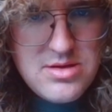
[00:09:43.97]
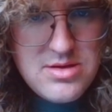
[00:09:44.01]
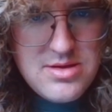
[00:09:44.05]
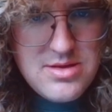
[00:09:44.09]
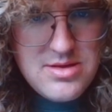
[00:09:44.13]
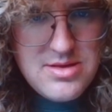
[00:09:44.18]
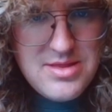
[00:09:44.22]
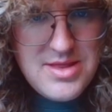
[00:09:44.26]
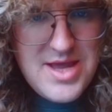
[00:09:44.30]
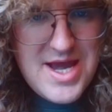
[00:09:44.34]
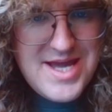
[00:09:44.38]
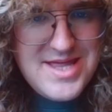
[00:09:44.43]

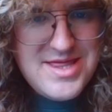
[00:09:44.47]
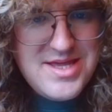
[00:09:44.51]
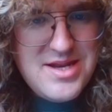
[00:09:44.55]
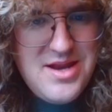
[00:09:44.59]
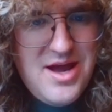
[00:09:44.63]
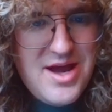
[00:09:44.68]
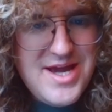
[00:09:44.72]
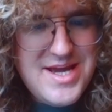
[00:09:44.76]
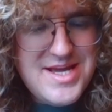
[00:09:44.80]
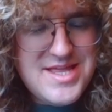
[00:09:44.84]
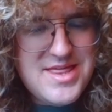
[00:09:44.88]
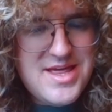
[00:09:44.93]
Letting the
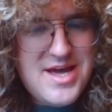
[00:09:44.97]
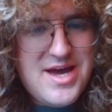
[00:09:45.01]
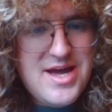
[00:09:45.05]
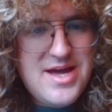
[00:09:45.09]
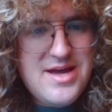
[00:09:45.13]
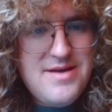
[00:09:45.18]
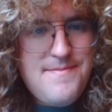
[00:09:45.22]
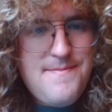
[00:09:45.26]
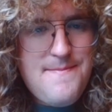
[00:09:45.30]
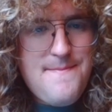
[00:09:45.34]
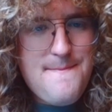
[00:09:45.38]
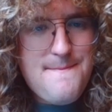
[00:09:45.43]
knight in
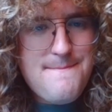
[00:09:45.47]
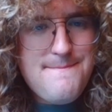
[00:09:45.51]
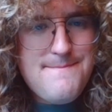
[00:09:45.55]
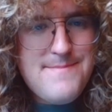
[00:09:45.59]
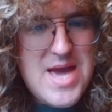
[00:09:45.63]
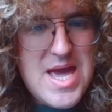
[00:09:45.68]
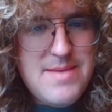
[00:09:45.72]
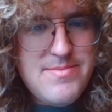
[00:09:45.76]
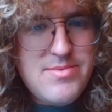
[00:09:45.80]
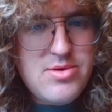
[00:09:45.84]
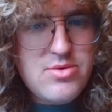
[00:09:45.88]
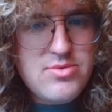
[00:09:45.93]
there
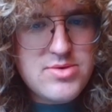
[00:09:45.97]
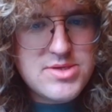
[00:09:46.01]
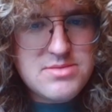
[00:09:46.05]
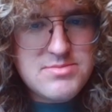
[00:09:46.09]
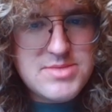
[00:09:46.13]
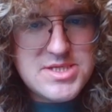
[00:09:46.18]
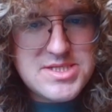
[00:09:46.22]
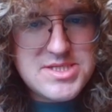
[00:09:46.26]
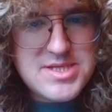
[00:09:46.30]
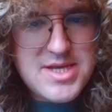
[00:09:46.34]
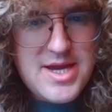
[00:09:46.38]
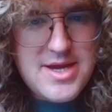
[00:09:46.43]
maybe was a
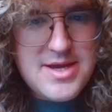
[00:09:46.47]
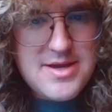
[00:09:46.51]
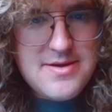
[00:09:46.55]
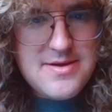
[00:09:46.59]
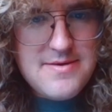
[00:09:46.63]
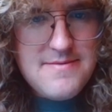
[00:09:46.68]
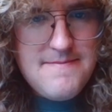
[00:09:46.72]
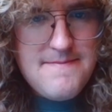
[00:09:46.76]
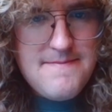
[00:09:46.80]
mistake.